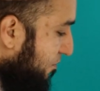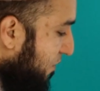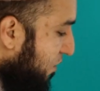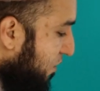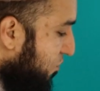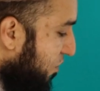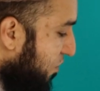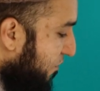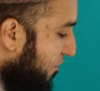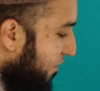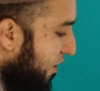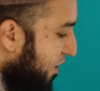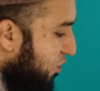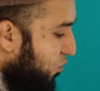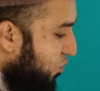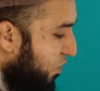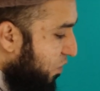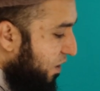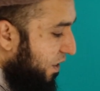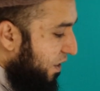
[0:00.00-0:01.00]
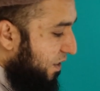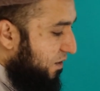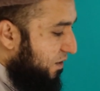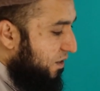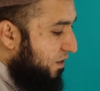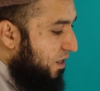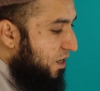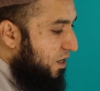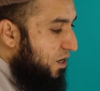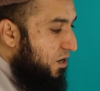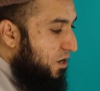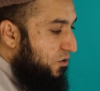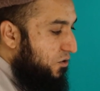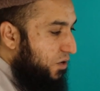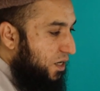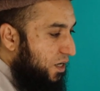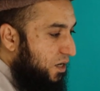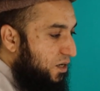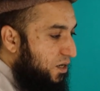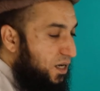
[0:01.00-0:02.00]
So the first one is
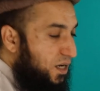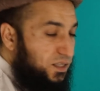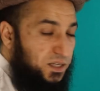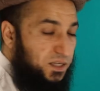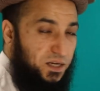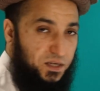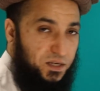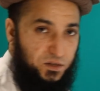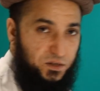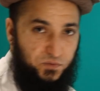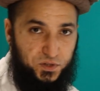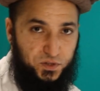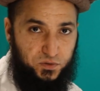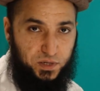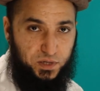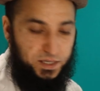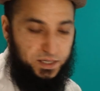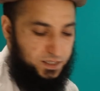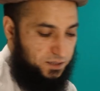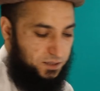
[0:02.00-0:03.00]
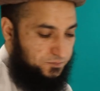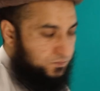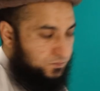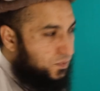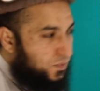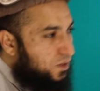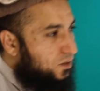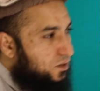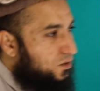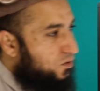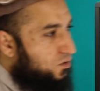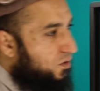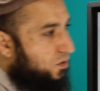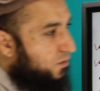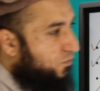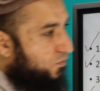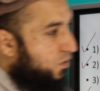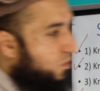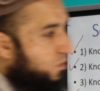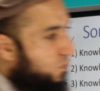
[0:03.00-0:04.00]
recognizing individual letter. So if
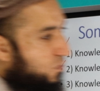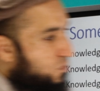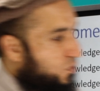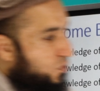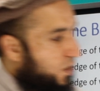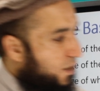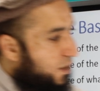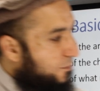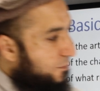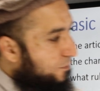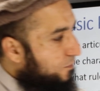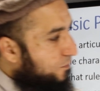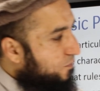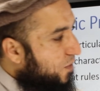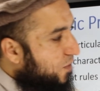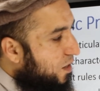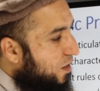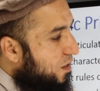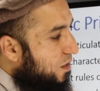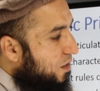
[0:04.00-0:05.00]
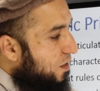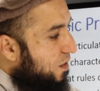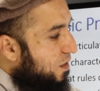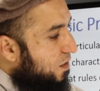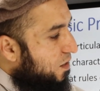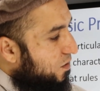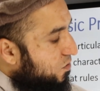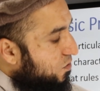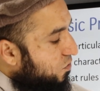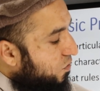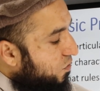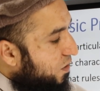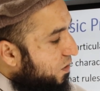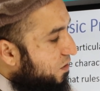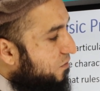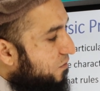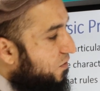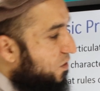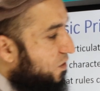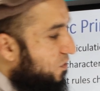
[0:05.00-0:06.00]
we go to here, so
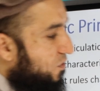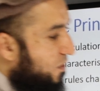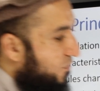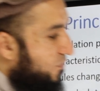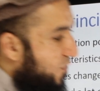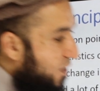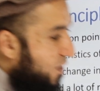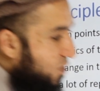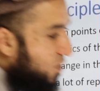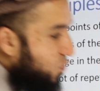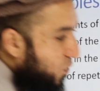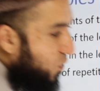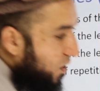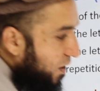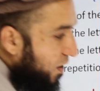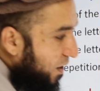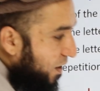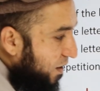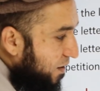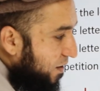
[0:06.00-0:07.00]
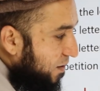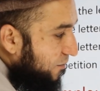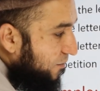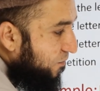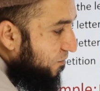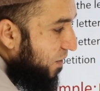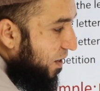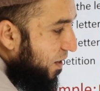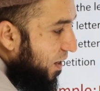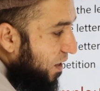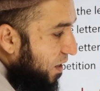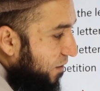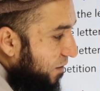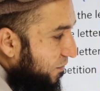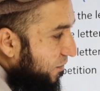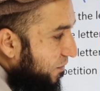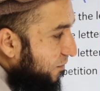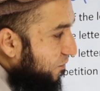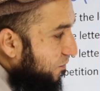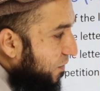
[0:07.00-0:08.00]
individual, the first one is
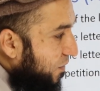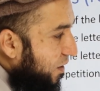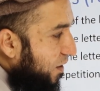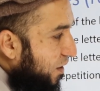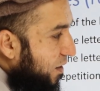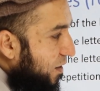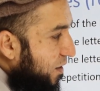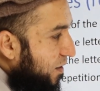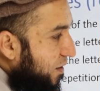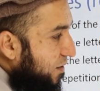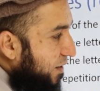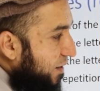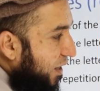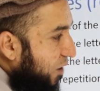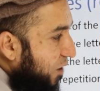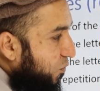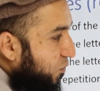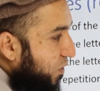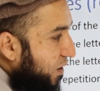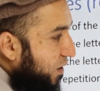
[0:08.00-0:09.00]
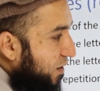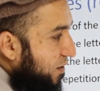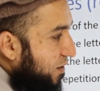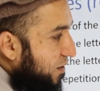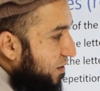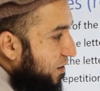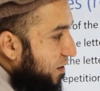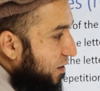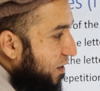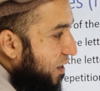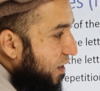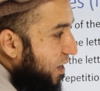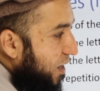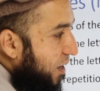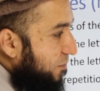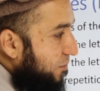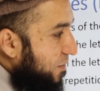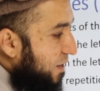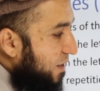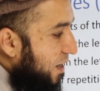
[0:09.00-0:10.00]
alif, second one is
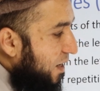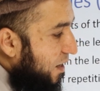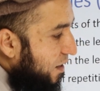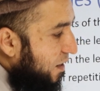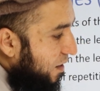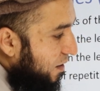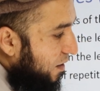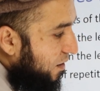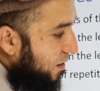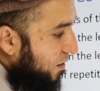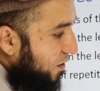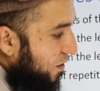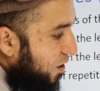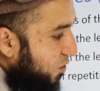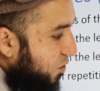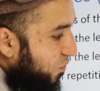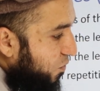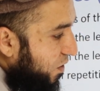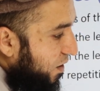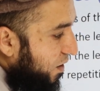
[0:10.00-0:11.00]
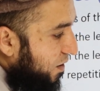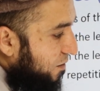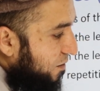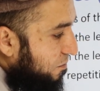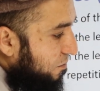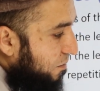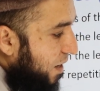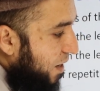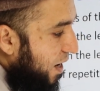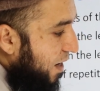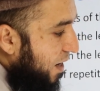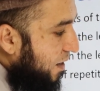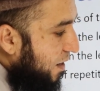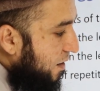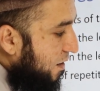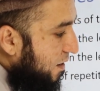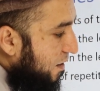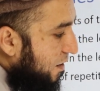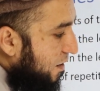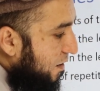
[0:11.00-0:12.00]
hamza, third one is ba,
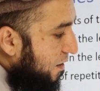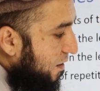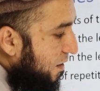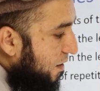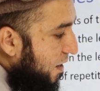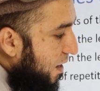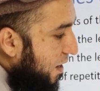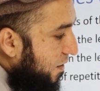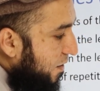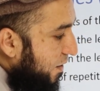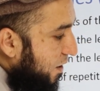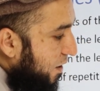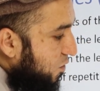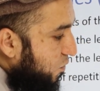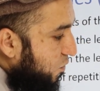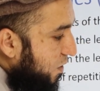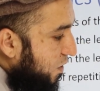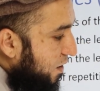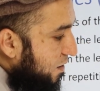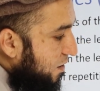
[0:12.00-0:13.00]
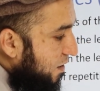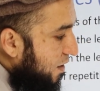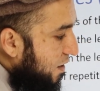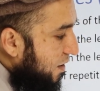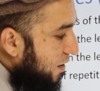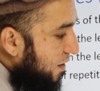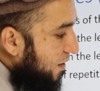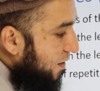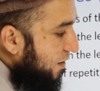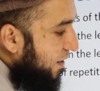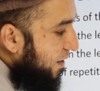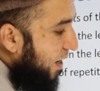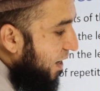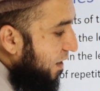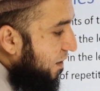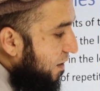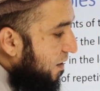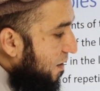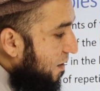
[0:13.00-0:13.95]
and next one is dal.